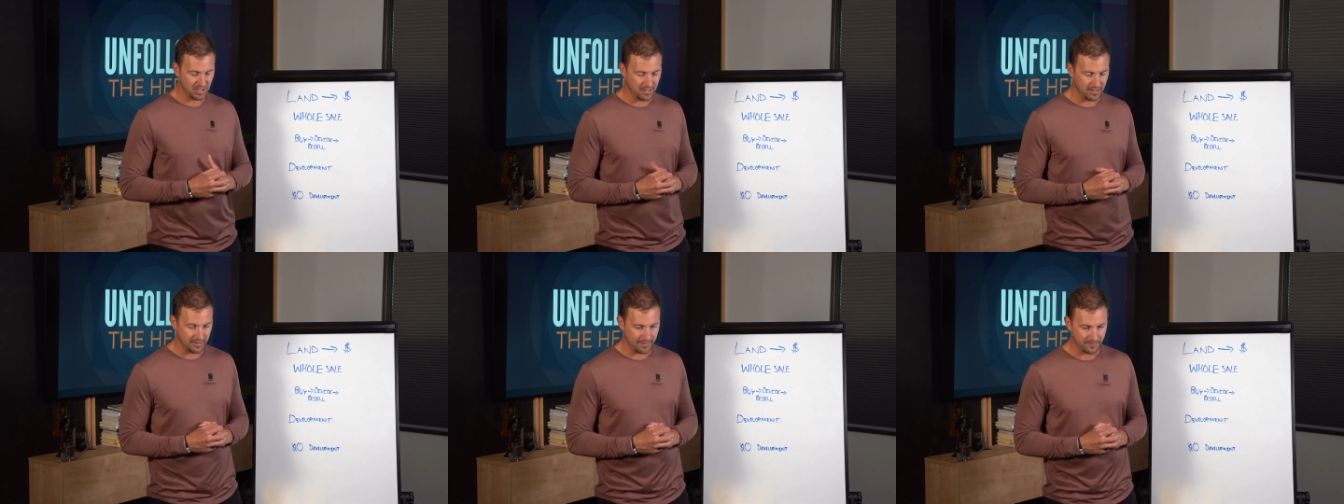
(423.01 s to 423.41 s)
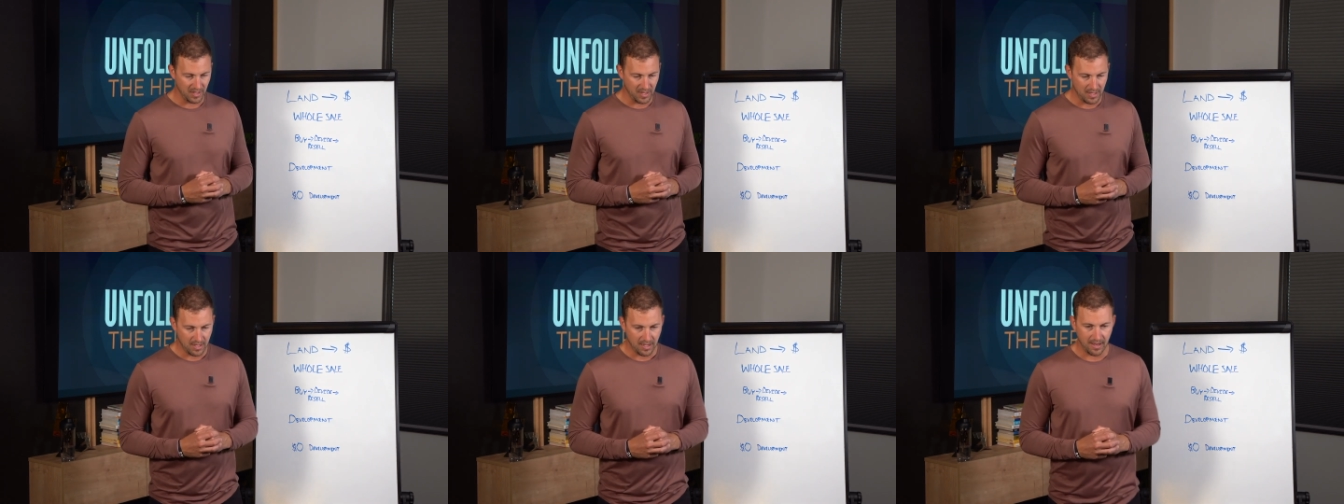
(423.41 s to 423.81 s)
I'm
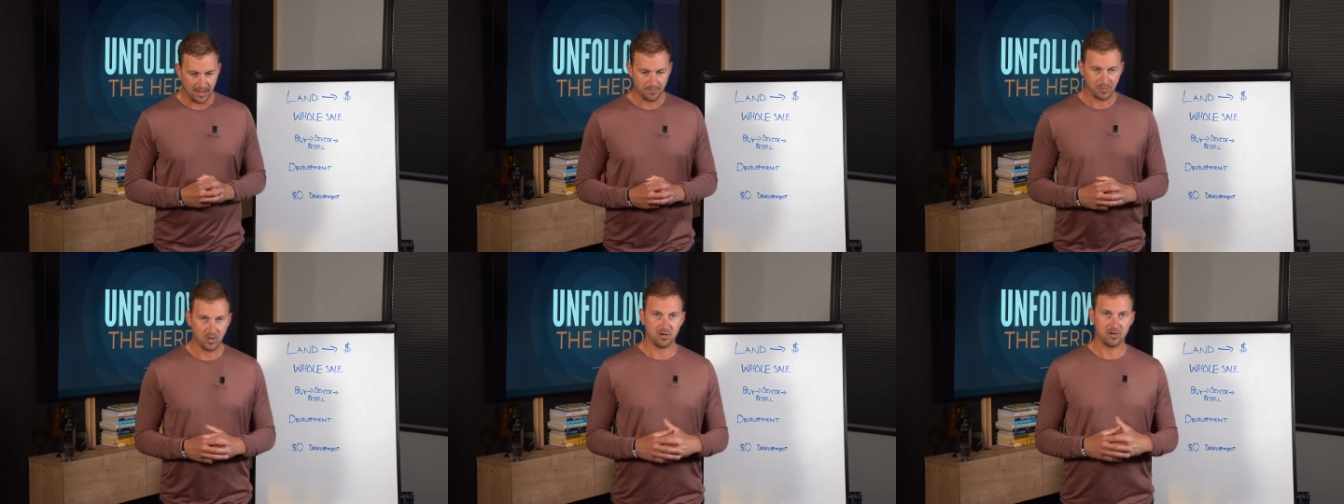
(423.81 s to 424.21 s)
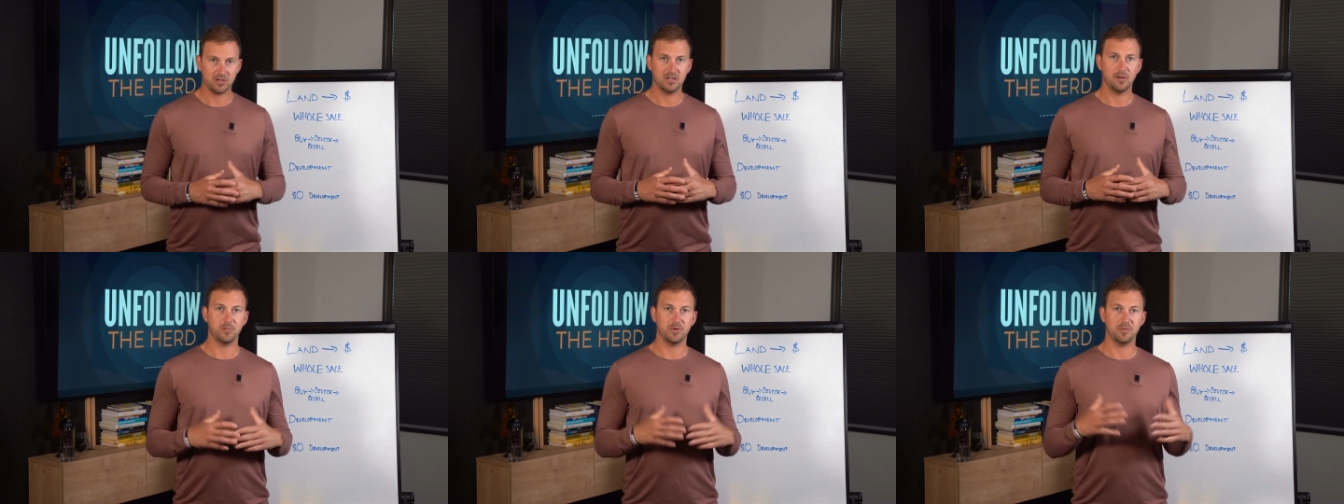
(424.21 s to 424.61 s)
partnering
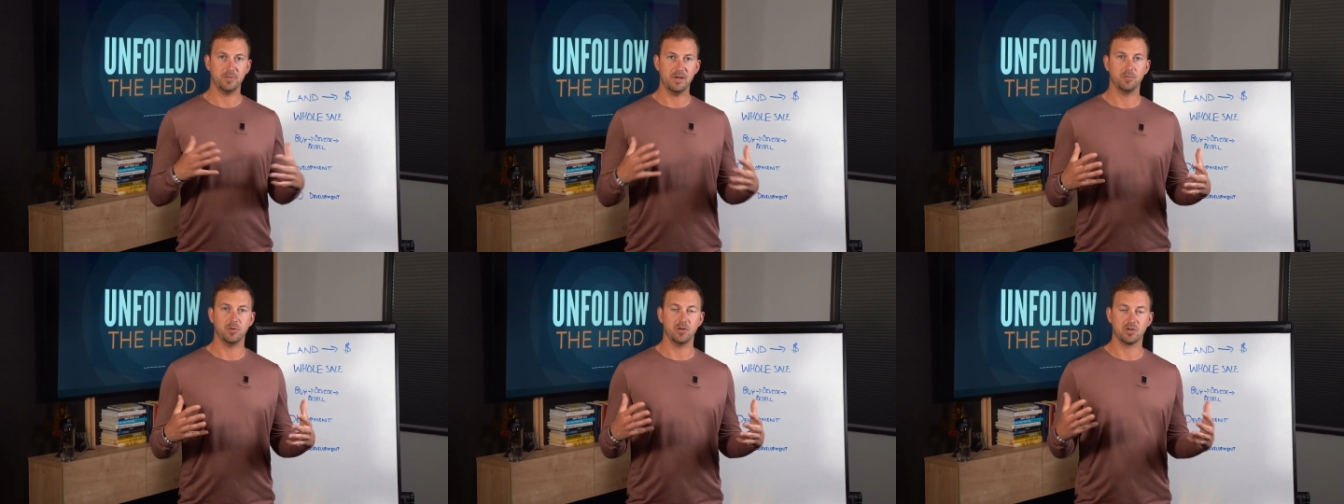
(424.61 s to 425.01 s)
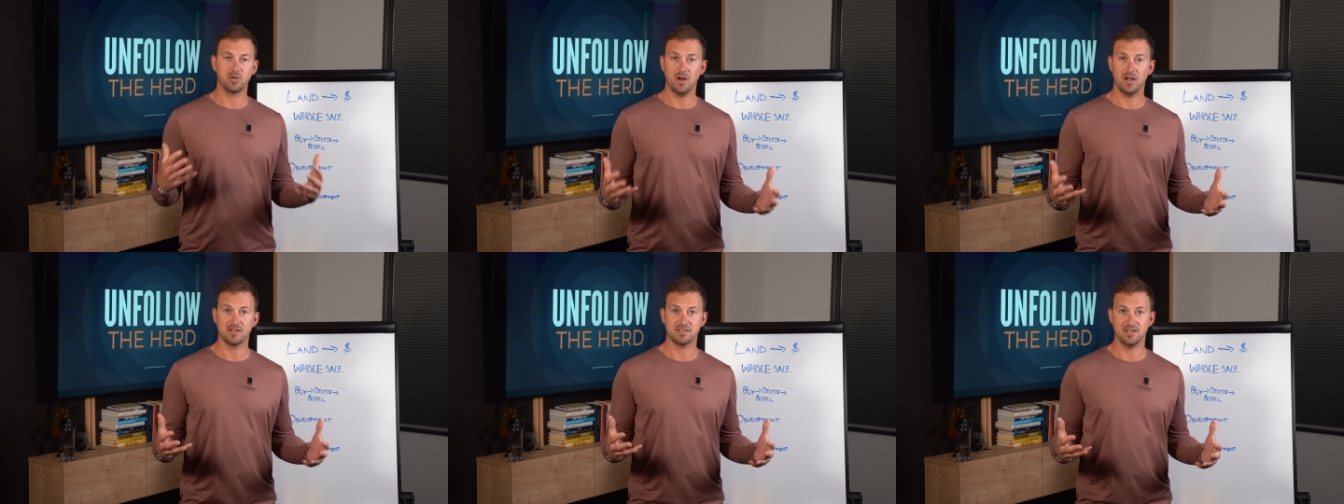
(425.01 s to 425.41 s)
up with people
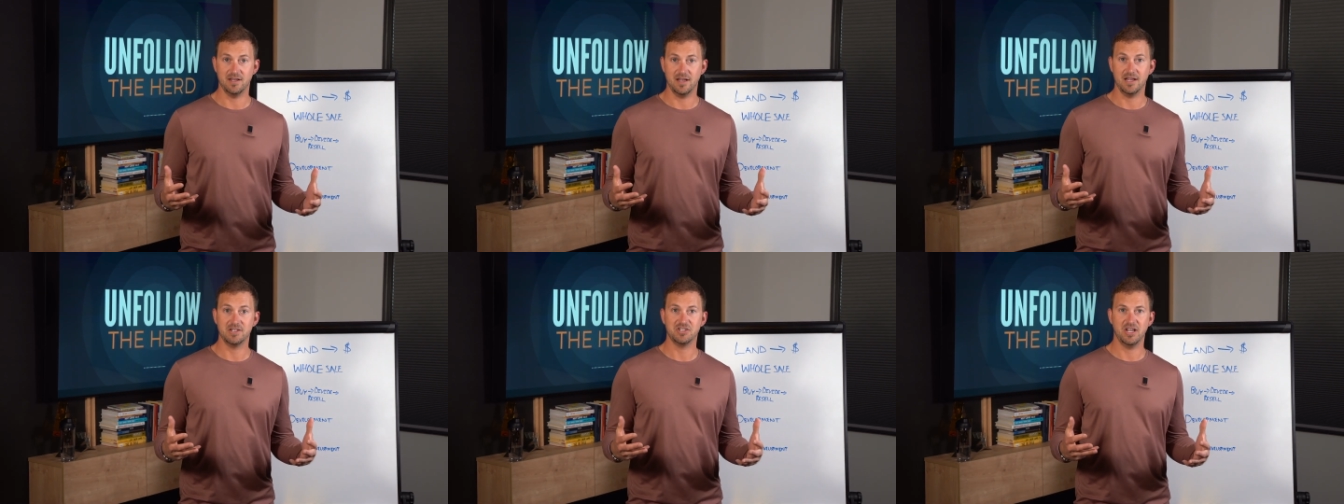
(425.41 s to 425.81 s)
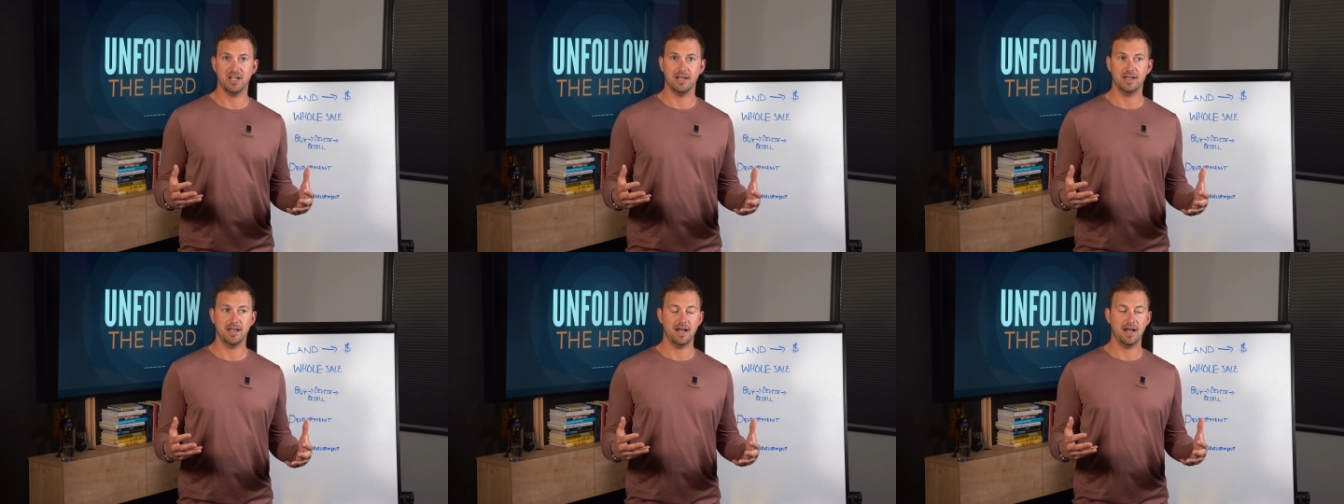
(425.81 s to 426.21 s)
across the
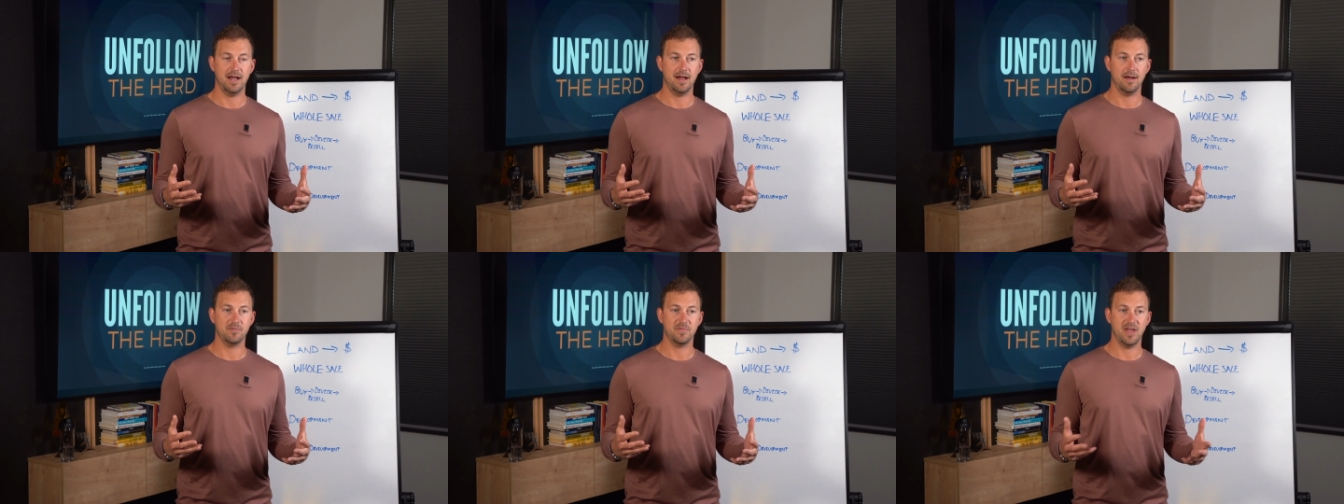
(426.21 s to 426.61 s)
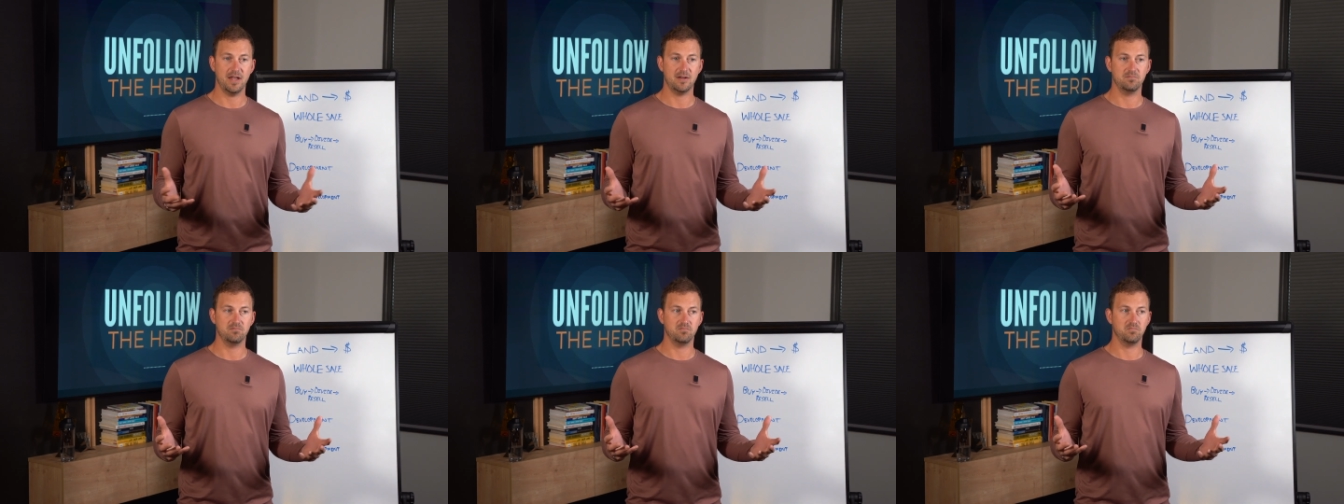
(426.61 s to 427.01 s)
nation
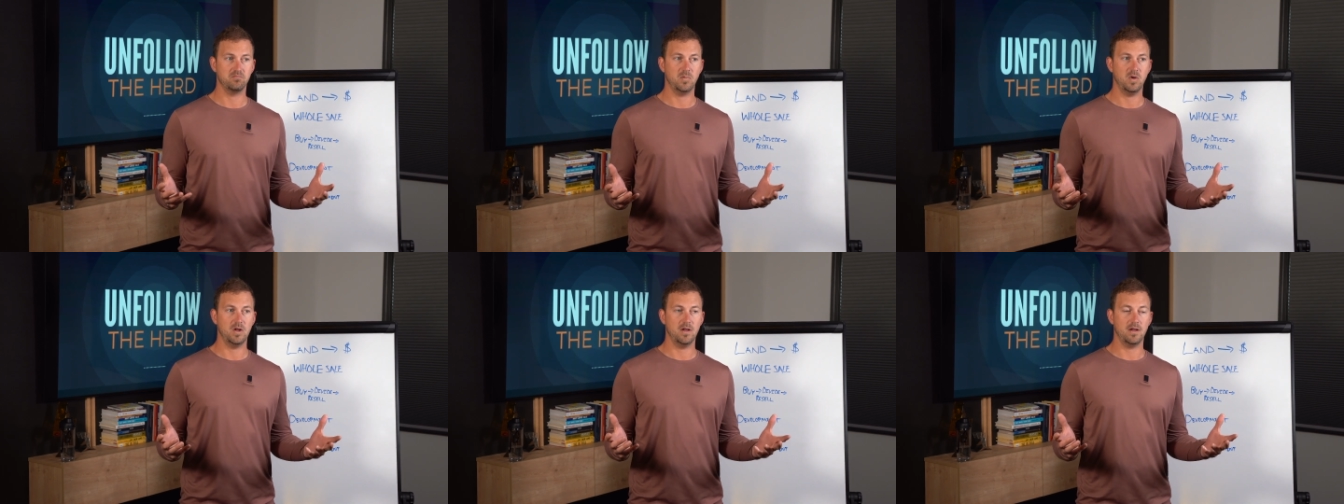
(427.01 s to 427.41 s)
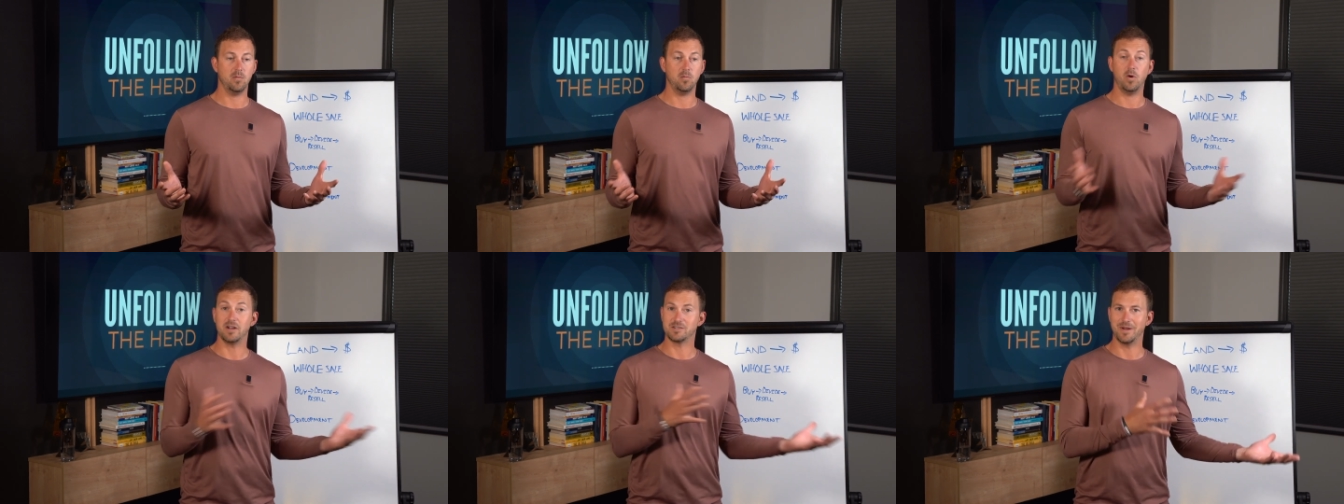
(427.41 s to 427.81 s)
that
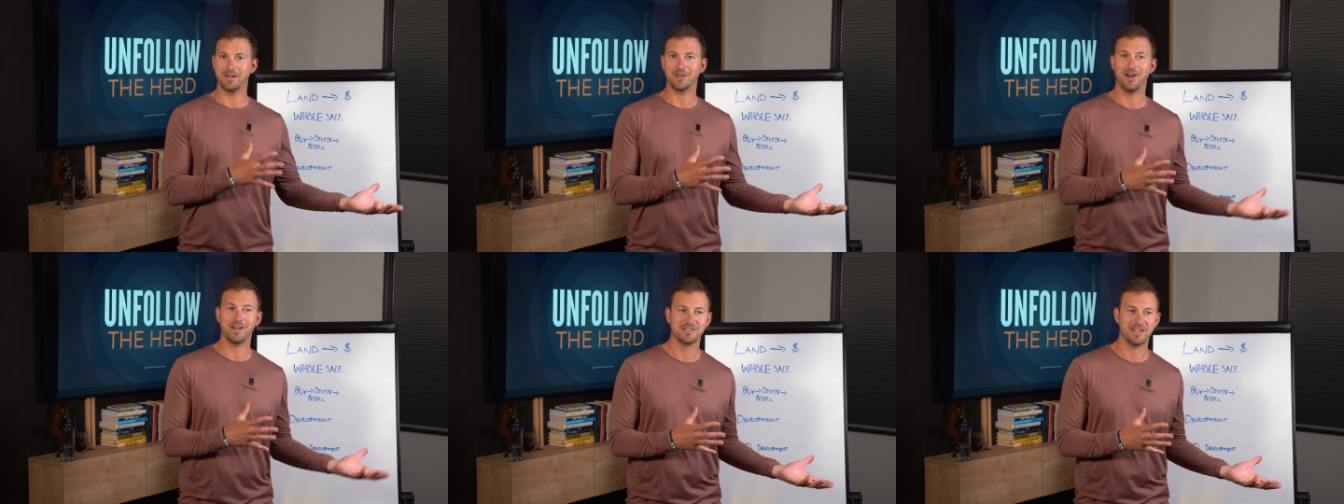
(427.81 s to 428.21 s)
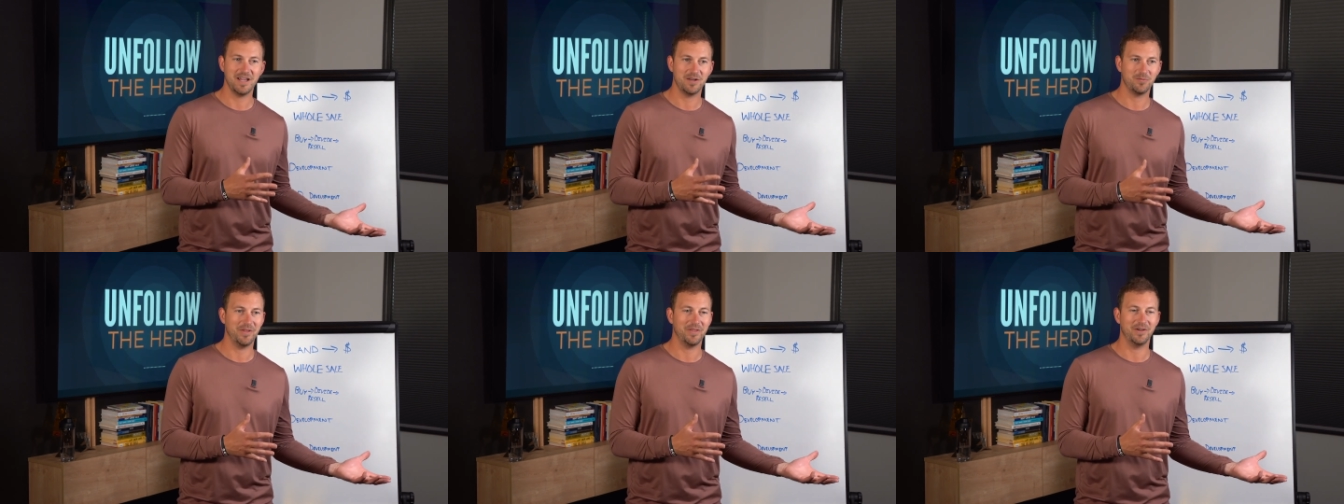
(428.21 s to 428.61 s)
watch my
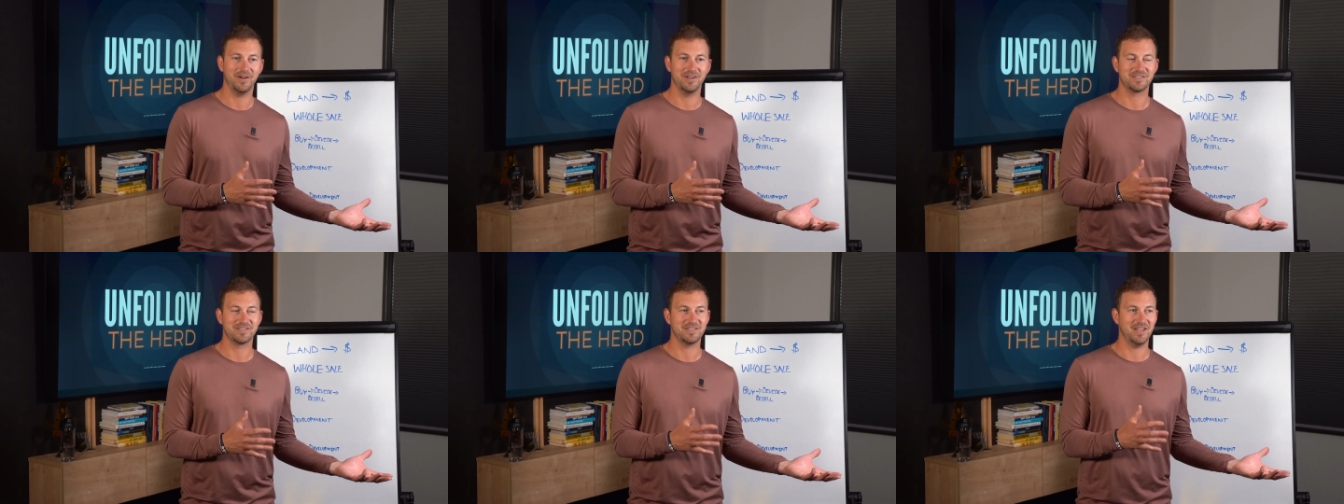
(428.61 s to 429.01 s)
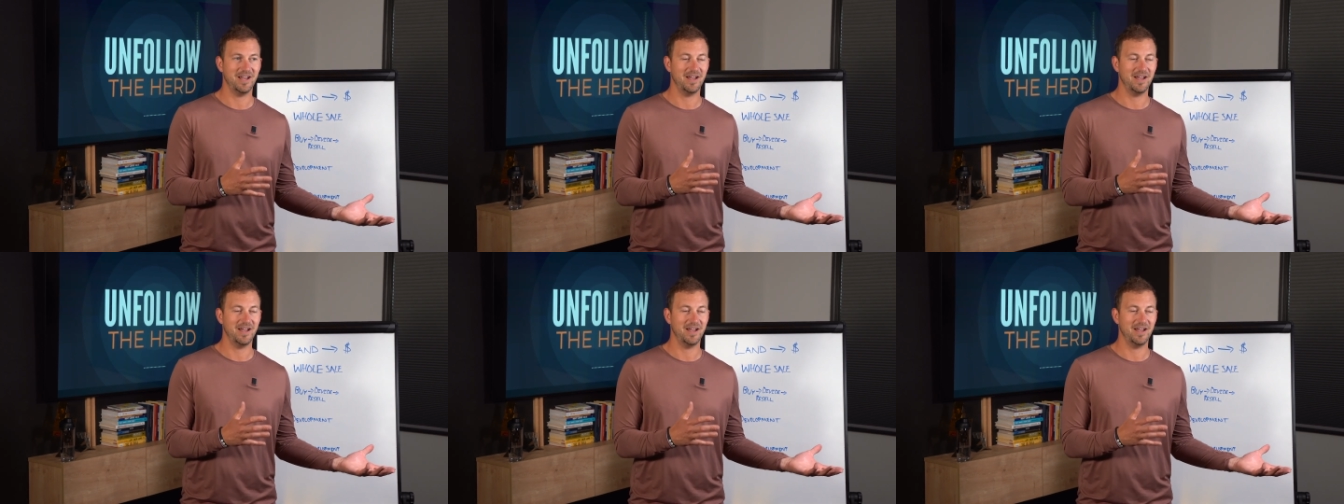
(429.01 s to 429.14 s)
content, whether it's